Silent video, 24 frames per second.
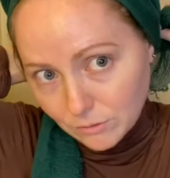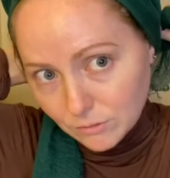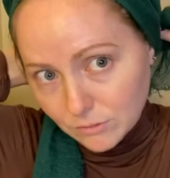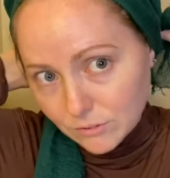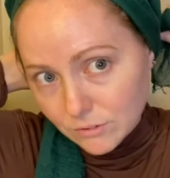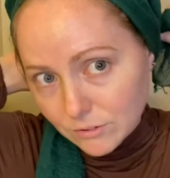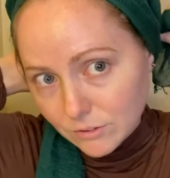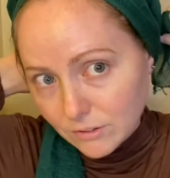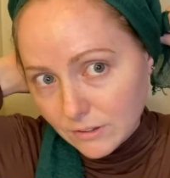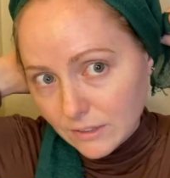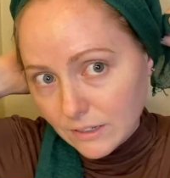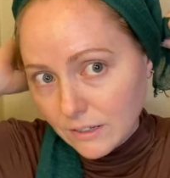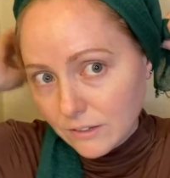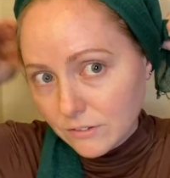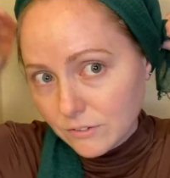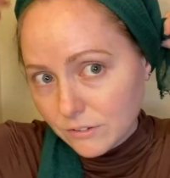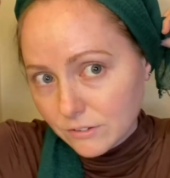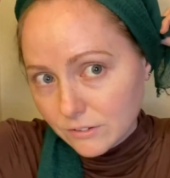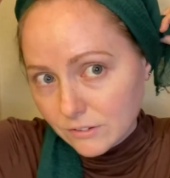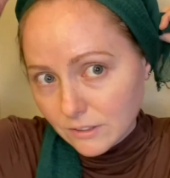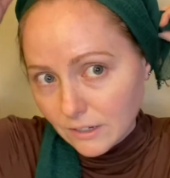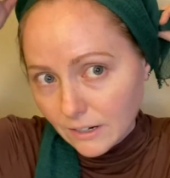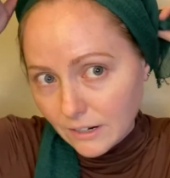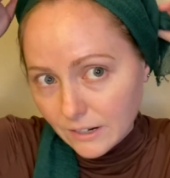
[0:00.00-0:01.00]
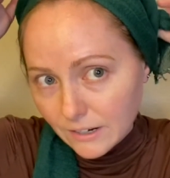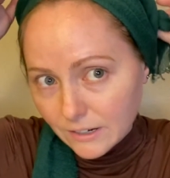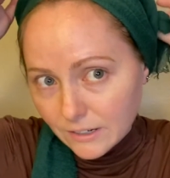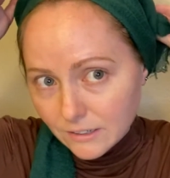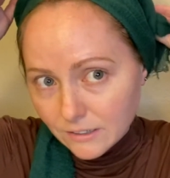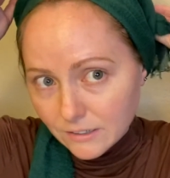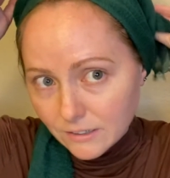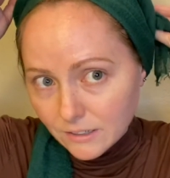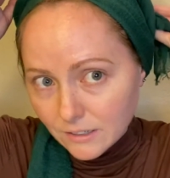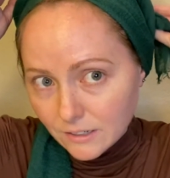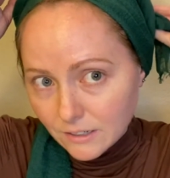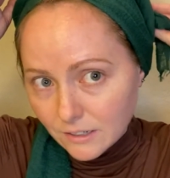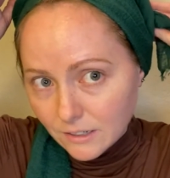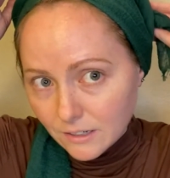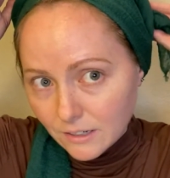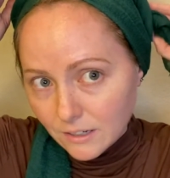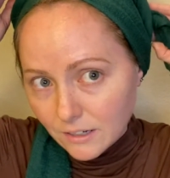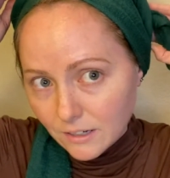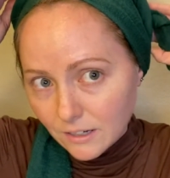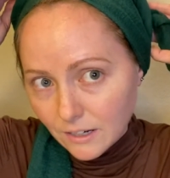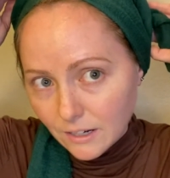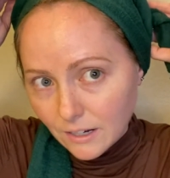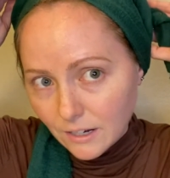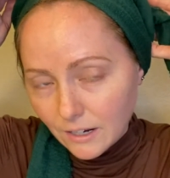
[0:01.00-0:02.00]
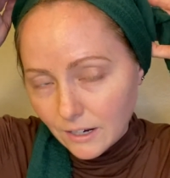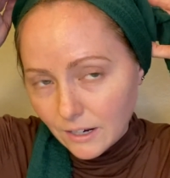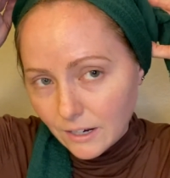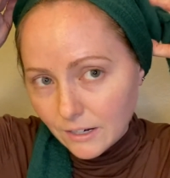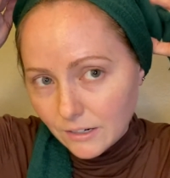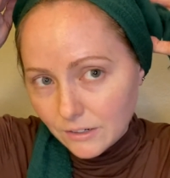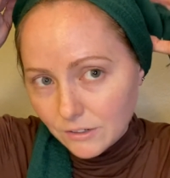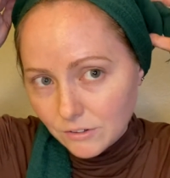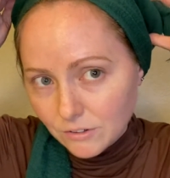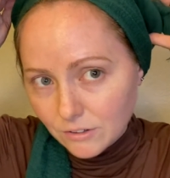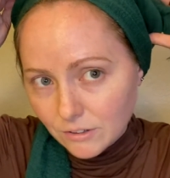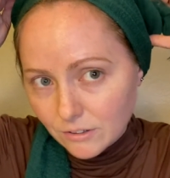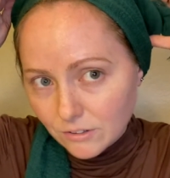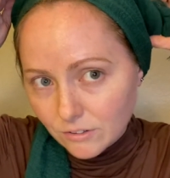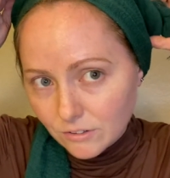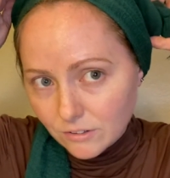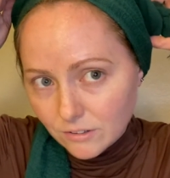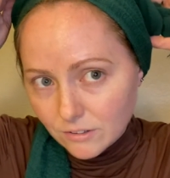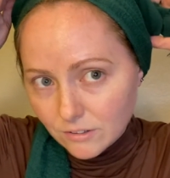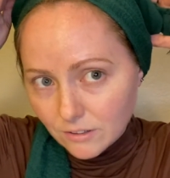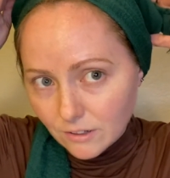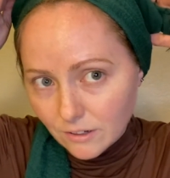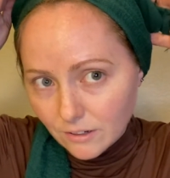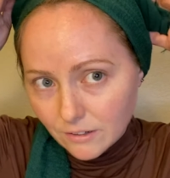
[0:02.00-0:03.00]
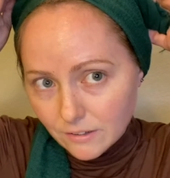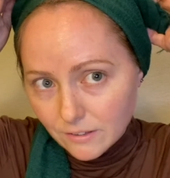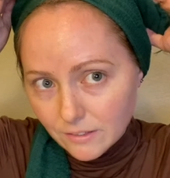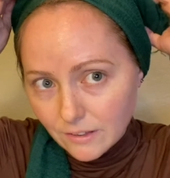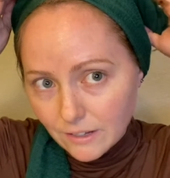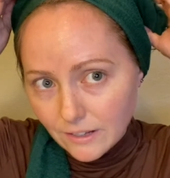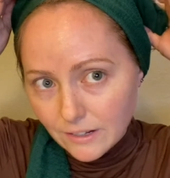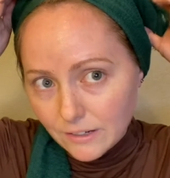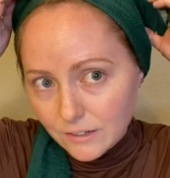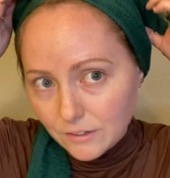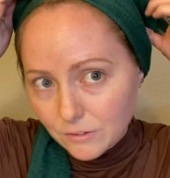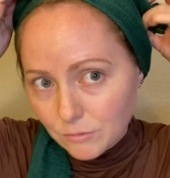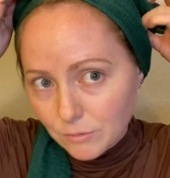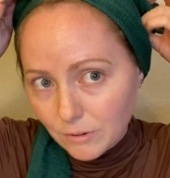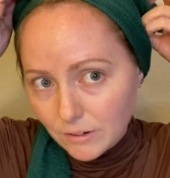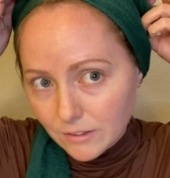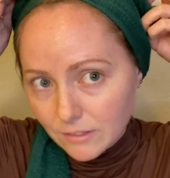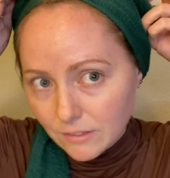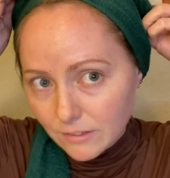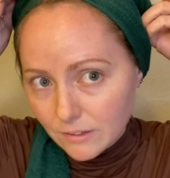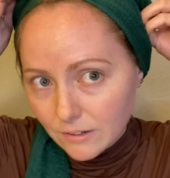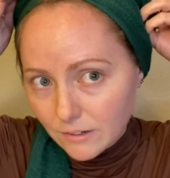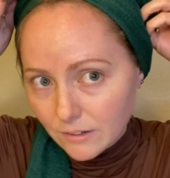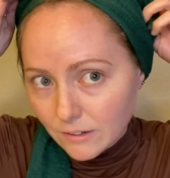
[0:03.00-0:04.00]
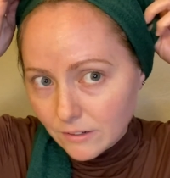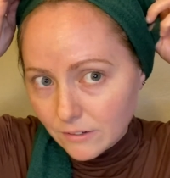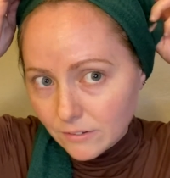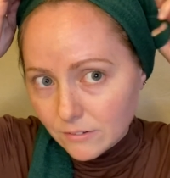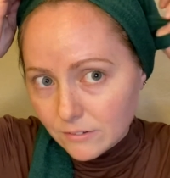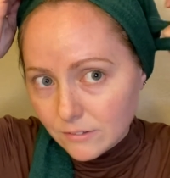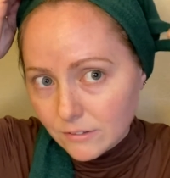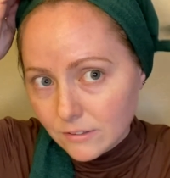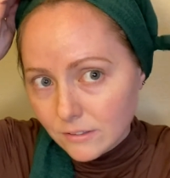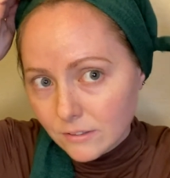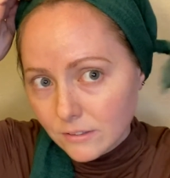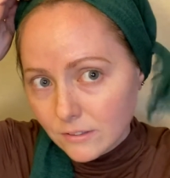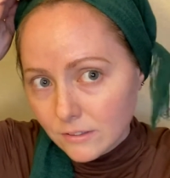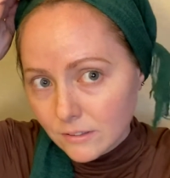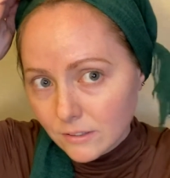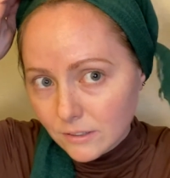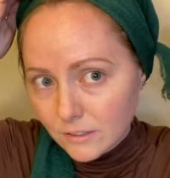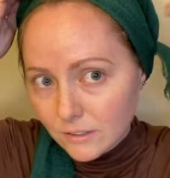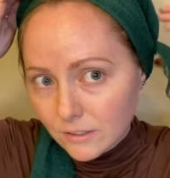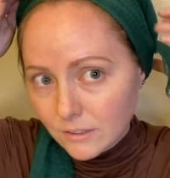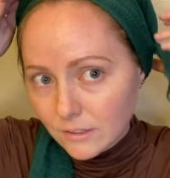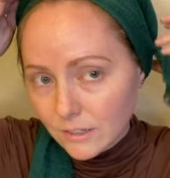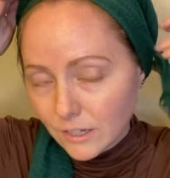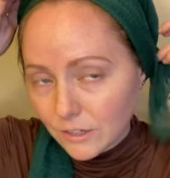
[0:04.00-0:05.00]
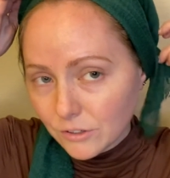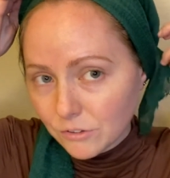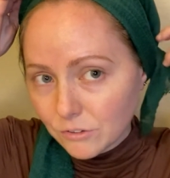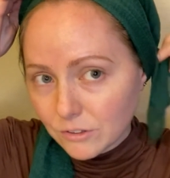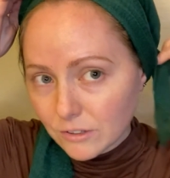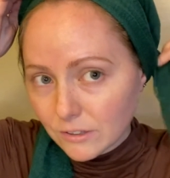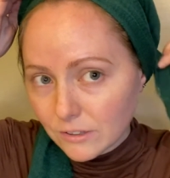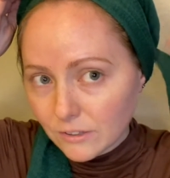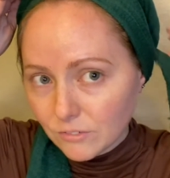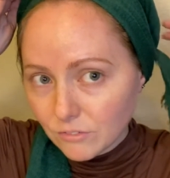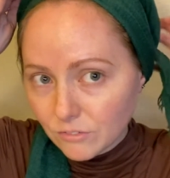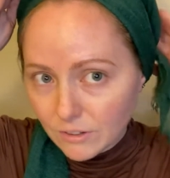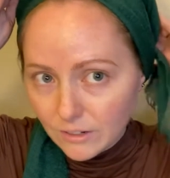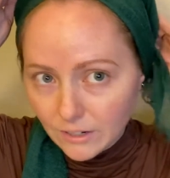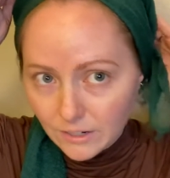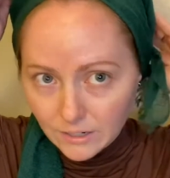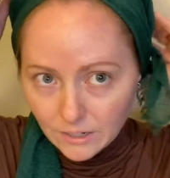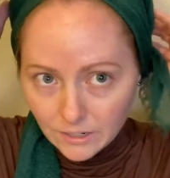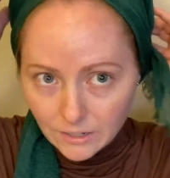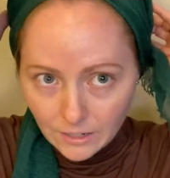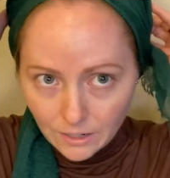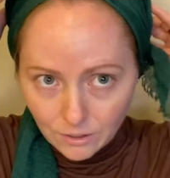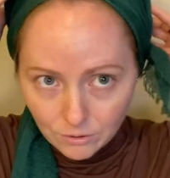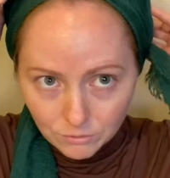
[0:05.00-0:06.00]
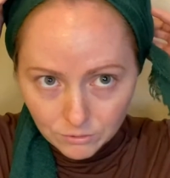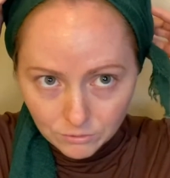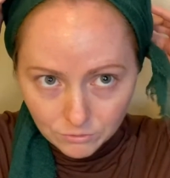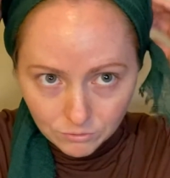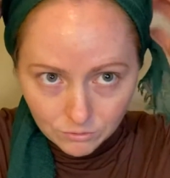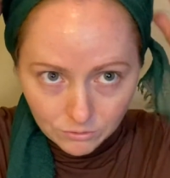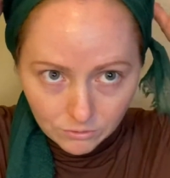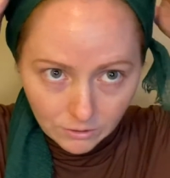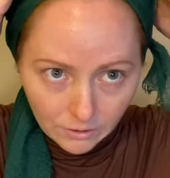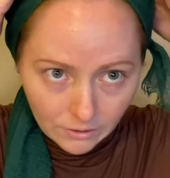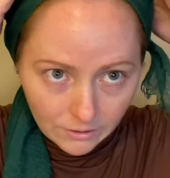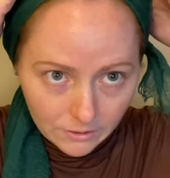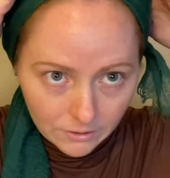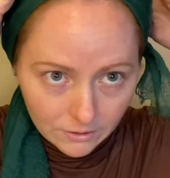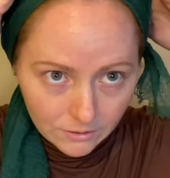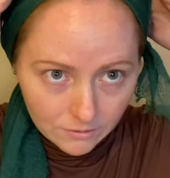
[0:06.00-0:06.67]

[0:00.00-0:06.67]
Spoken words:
to the other side. And you can just tuck that in right there. You can leave it hanging out if you'd like.